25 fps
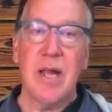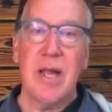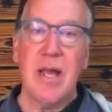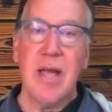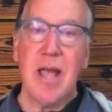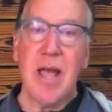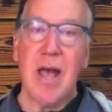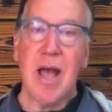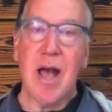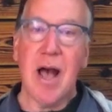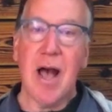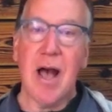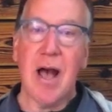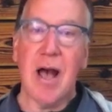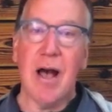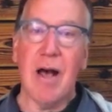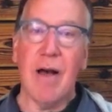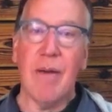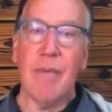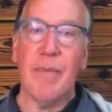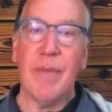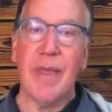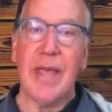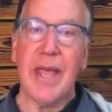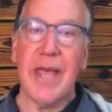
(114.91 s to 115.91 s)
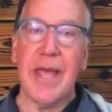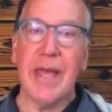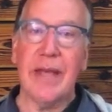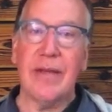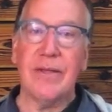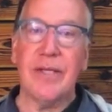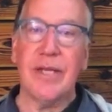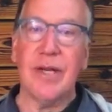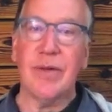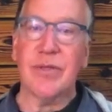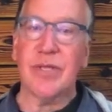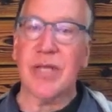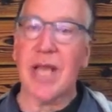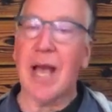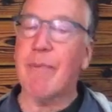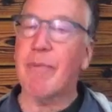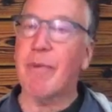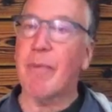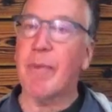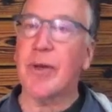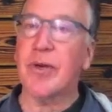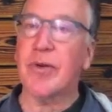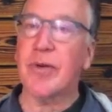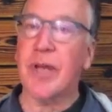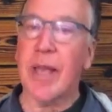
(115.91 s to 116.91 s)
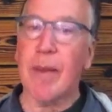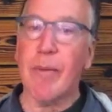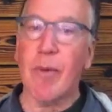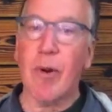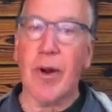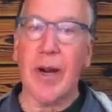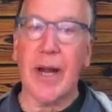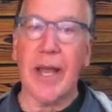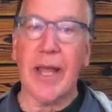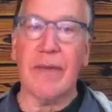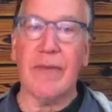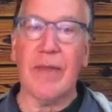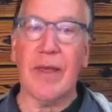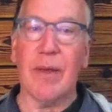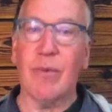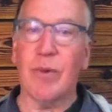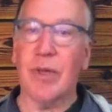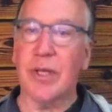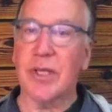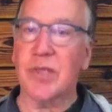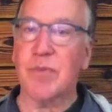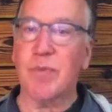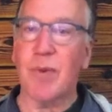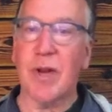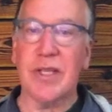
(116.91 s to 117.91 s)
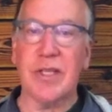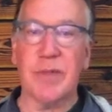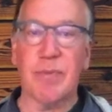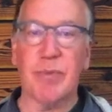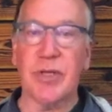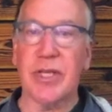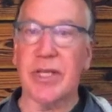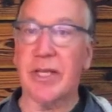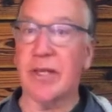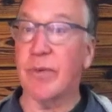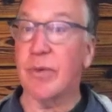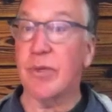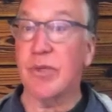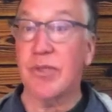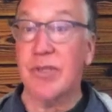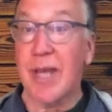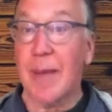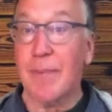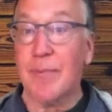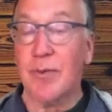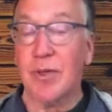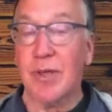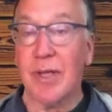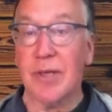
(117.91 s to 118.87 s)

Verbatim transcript: Um, and you know, it's complementary mRNA that will express a particular receptor,